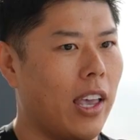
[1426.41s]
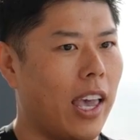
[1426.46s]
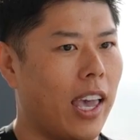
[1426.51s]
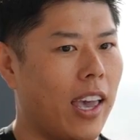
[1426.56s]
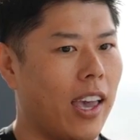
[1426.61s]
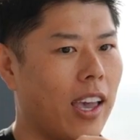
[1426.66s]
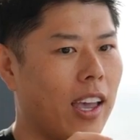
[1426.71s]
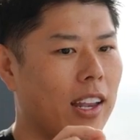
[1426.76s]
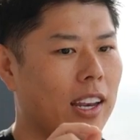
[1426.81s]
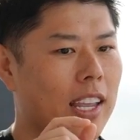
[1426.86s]

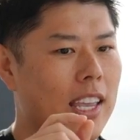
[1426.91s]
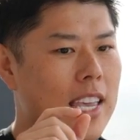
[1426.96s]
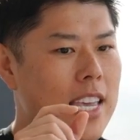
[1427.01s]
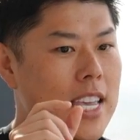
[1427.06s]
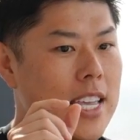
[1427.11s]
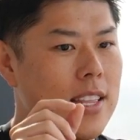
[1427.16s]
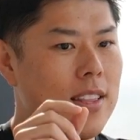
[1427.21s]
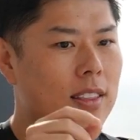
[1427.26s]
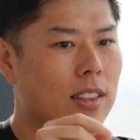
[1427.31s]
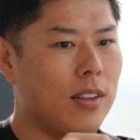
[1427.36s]
And
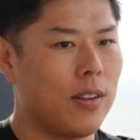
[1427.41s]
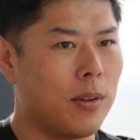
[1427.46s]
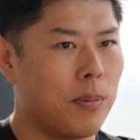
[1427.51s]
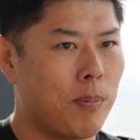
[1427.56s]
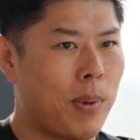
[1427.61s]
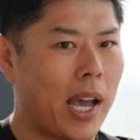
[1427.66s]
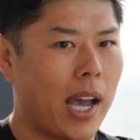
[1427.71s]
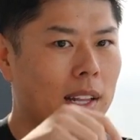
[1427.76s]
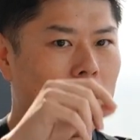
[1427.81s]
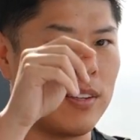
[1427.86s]
in the
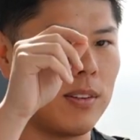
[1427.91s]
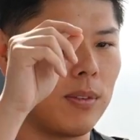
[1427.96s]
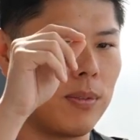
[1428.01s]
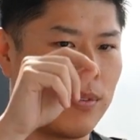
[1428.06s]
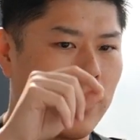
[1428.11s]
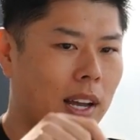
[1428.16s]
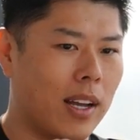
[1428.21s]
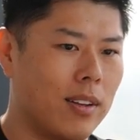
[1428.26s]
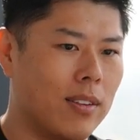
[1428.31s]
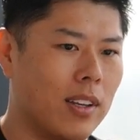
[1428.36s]
patent
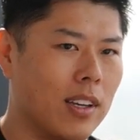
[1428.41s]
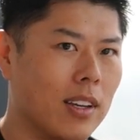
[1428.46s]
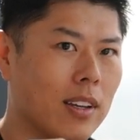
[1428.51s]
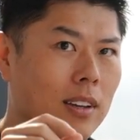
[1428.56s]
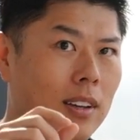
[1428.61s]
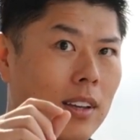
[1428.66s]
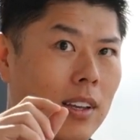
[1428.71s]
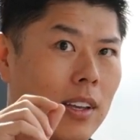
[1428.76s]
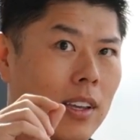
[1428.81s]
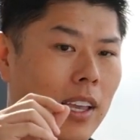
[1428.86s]

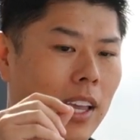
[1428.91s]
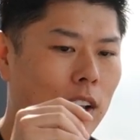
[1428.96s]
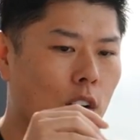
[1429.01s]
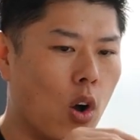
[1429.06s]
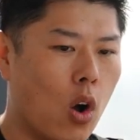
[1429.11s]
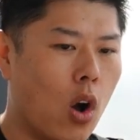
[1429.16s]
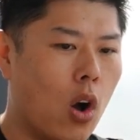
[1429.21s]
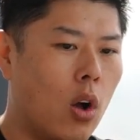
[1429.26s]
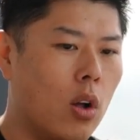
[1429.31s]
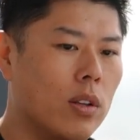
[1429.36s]
filing and
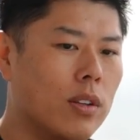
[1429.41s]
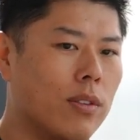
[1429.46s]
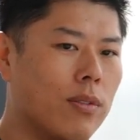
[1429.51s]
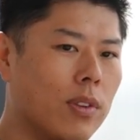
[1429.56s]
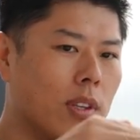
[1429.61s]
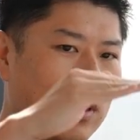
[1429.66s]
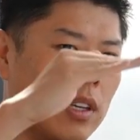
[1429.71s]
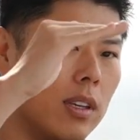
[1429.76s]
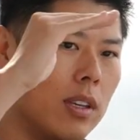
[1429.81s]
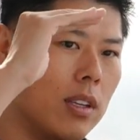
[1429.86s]
all
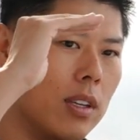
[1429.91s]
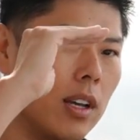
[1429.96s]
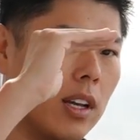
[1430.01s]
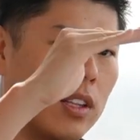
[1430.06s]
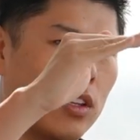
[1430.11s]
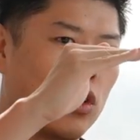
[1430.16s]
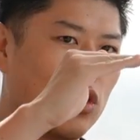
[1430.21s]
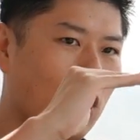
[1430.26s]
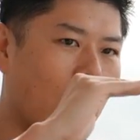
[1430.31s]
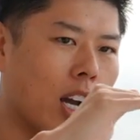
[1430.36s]
of the
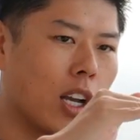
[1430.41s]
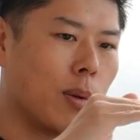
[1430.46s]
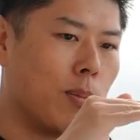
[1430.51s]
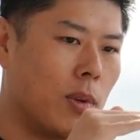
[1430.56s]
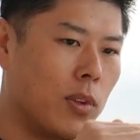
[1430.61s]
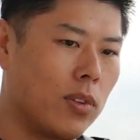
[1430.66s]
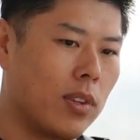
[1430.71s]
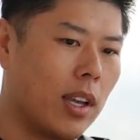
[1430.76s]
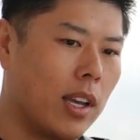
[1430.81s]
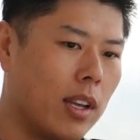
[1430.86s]

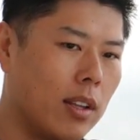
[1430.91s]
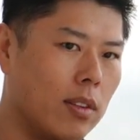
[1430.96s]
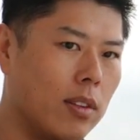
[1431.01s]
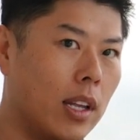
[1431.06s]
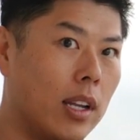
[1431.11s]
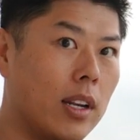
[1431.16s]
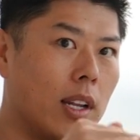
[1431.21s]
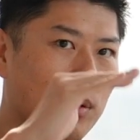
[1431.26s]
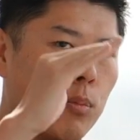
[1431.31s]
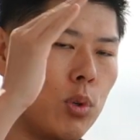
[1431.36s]
documents that
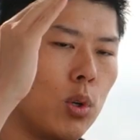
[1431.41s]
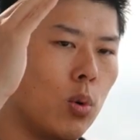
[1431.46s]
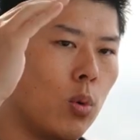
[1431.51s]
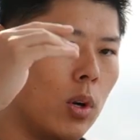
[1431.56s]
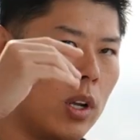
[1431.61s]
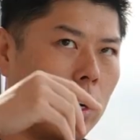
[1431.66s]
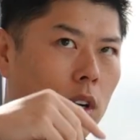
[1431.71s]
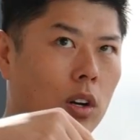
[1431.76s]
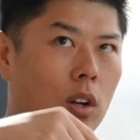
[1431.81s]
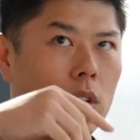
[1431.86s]
led up
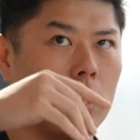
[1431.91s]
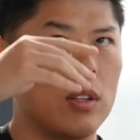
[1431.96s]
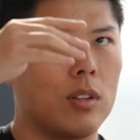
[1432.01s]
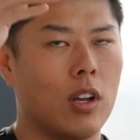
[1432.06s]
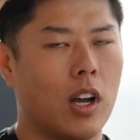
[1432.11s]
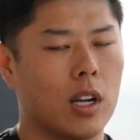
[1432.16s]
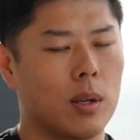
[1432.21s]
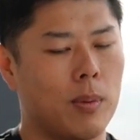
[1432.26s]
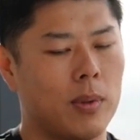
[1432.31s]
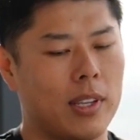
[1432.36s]
to it and all the
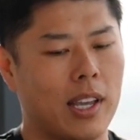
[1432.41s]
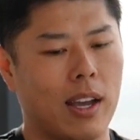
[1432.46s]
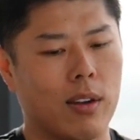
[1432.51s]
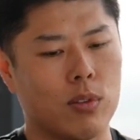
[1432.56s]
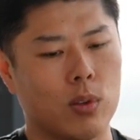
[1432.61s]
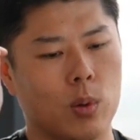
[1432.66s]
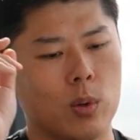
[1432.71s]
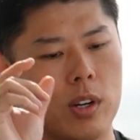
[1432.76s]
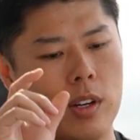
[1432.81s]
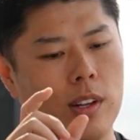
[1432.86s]
documents
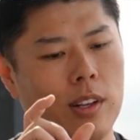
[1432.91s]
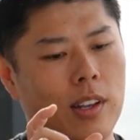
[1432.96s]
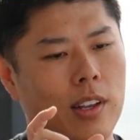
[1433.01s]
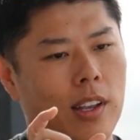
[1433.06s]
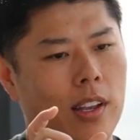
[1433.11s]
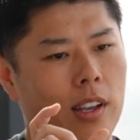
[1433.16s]
after it,